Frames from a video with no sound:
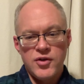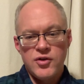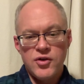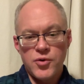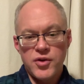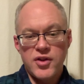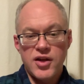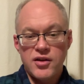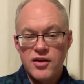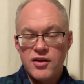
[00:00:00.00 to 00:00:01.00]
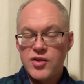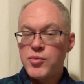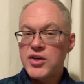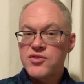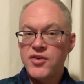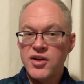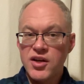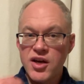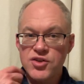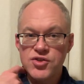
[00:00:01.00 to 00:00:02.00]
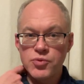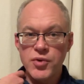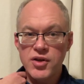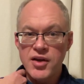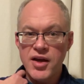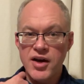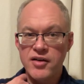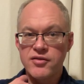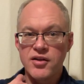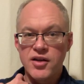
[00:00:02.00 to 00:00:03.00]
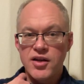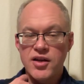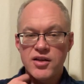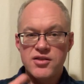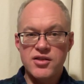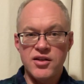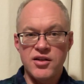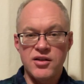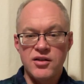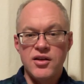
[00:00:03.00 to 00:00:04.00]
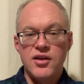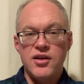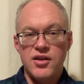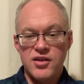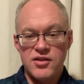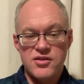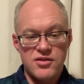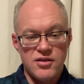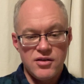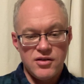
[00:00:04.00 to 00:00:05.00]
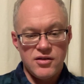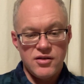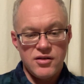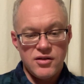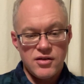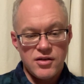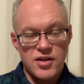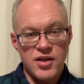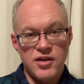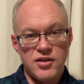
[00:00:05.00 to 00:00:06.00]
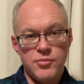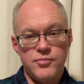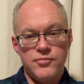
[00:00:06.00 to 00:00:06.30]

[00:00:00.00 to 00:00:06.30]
knowing that the best vindication we can have is in His kingdom.